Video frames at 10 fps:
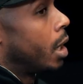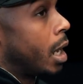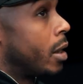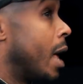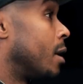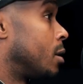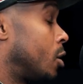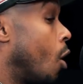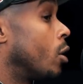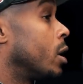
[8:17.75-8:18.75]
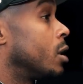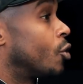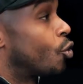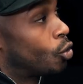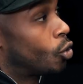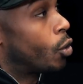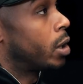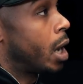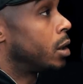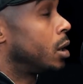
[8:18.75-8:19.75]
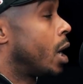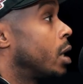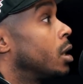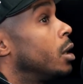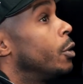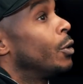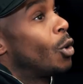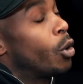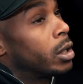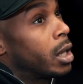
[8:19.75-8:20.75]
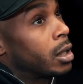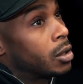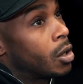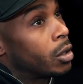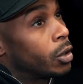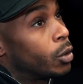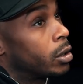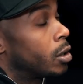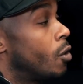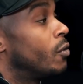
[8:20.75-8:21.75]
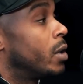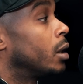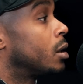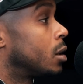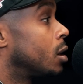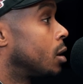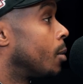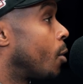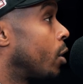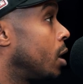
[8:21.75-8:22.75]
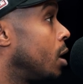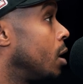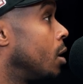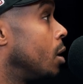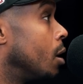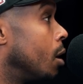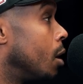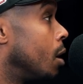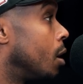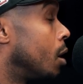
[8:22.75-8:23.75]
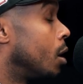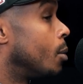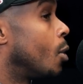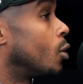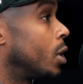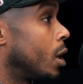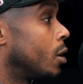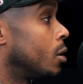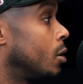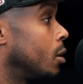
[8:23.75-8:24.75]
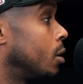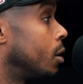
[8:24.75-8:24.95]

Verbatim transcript: And that song is a true story. Casey actually recorded that song during COVID at the Sunset Marquis um, Hotel.